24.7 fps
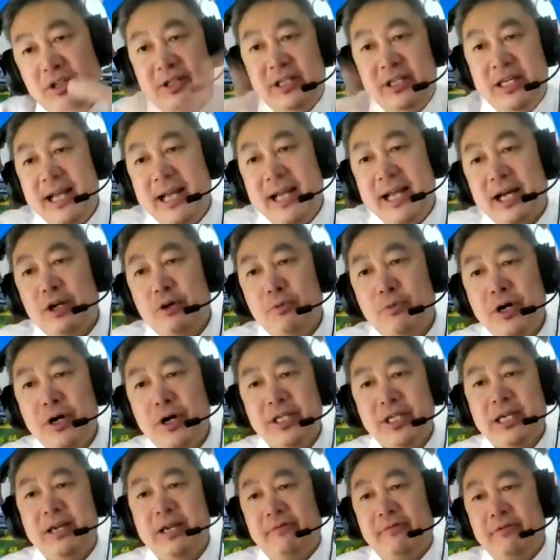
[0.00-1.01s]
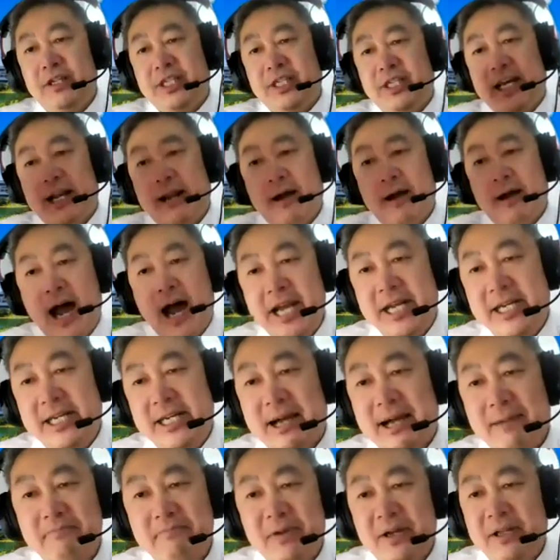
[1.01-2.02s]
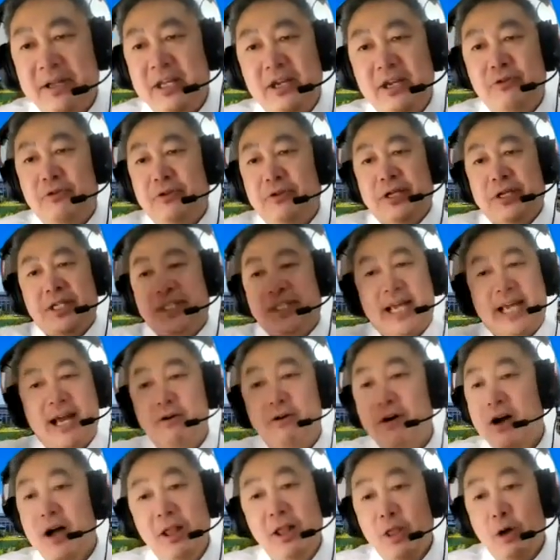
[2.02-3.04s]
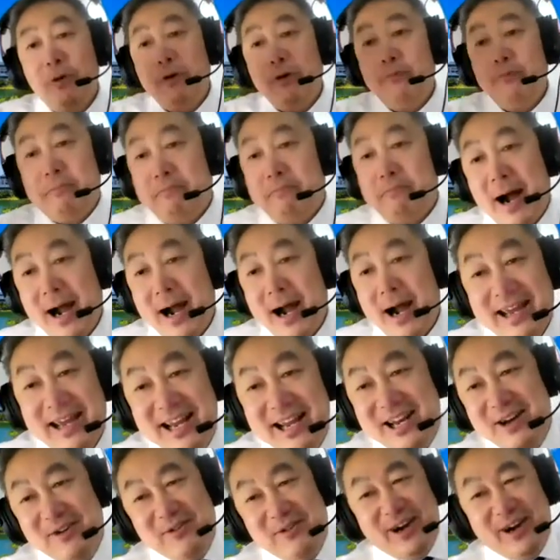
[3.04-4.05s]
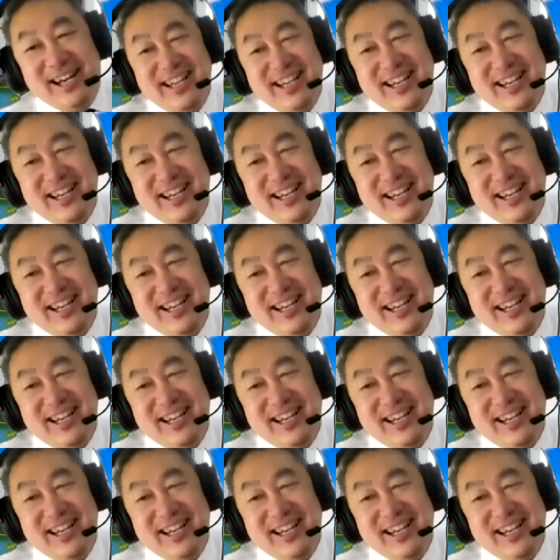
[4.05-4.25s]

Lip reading: In other words, if we sell an IT company, you want to sell, no one will buy it anyway.